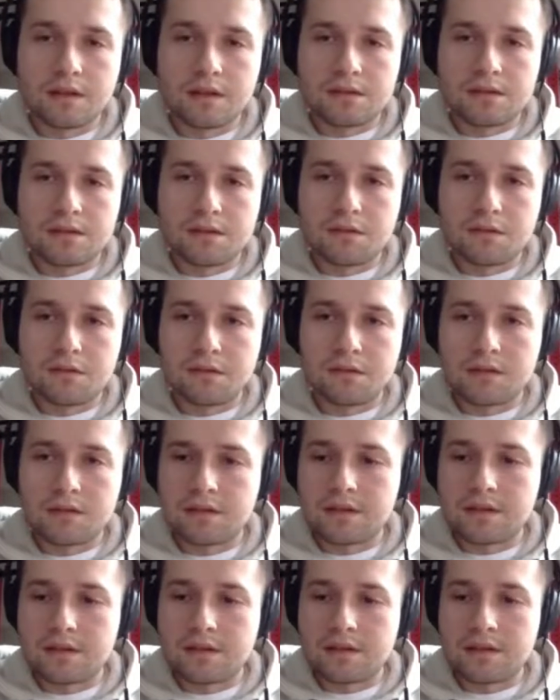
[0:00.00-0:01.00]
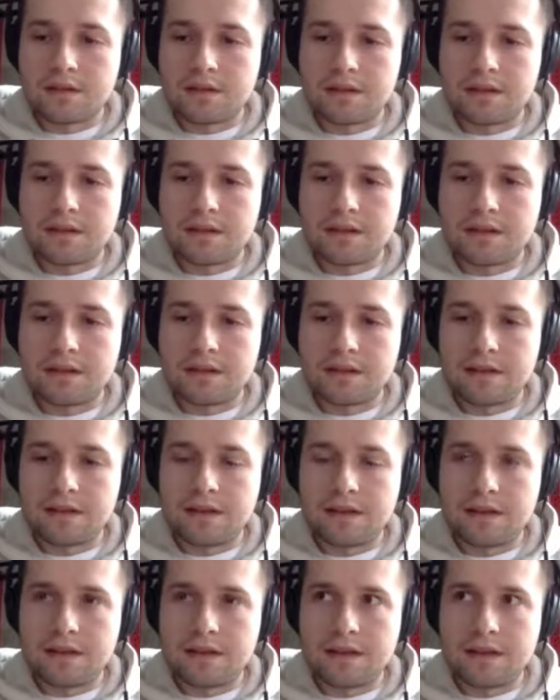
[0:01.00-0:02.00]
So uh,
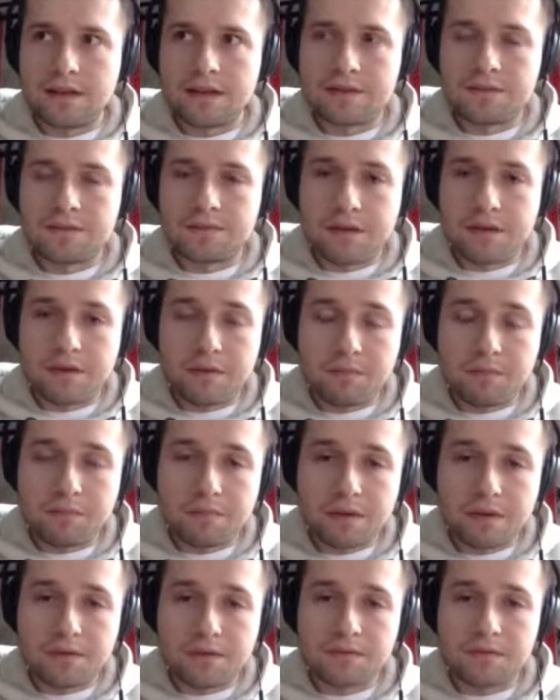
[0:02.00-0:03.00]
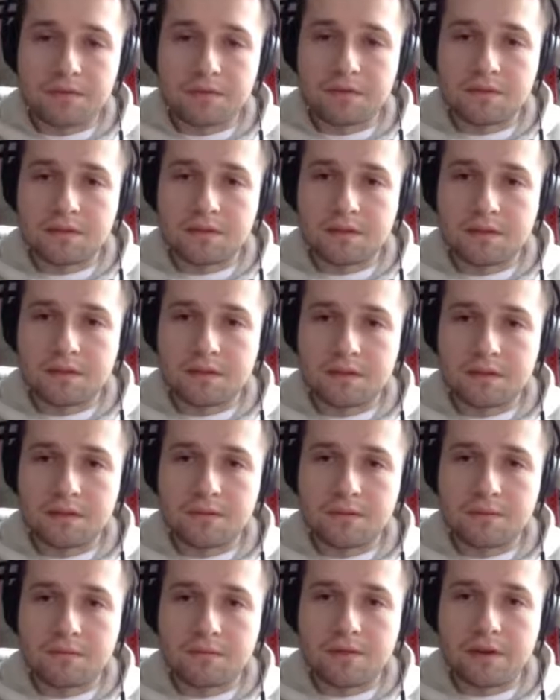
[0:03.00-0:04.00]
it's very powerful, uh,
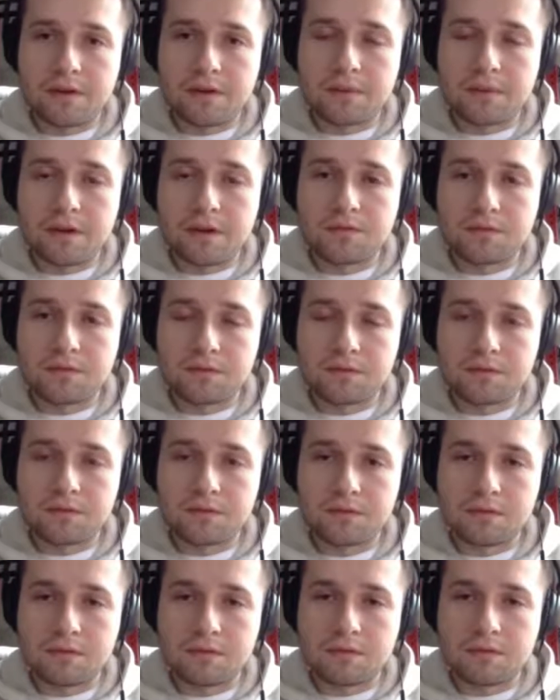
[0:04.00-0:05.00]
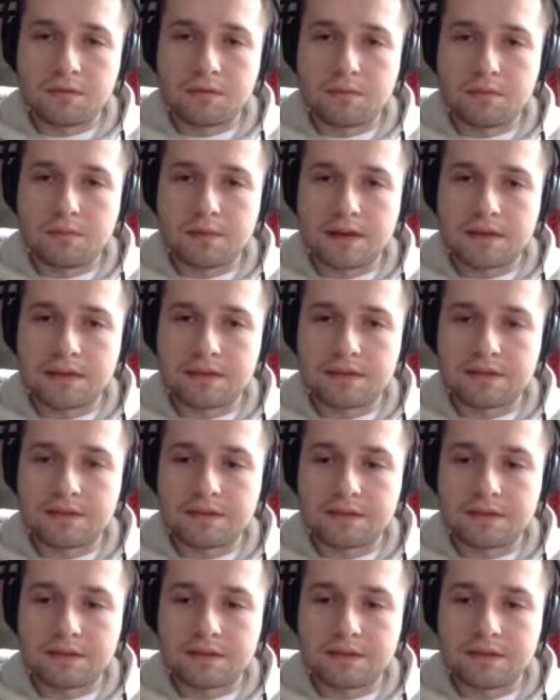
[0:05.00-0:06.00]
very powerful tool, but
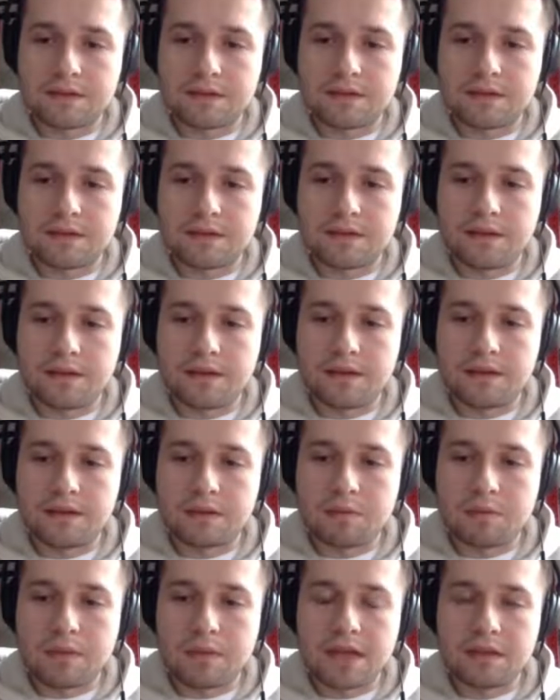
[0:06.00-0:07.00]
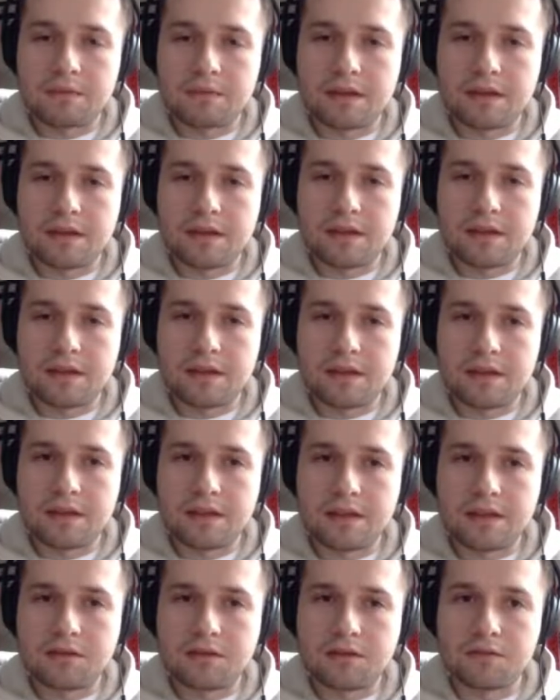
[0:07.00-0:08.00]
uh, it might be
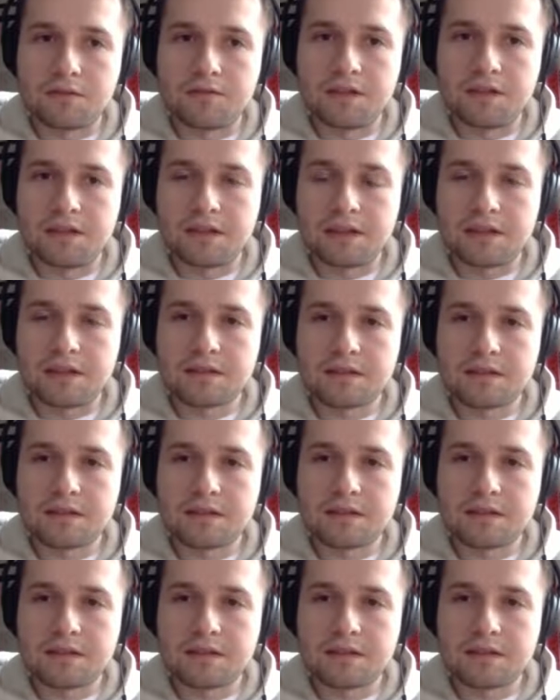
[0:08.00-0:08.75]
inconvenient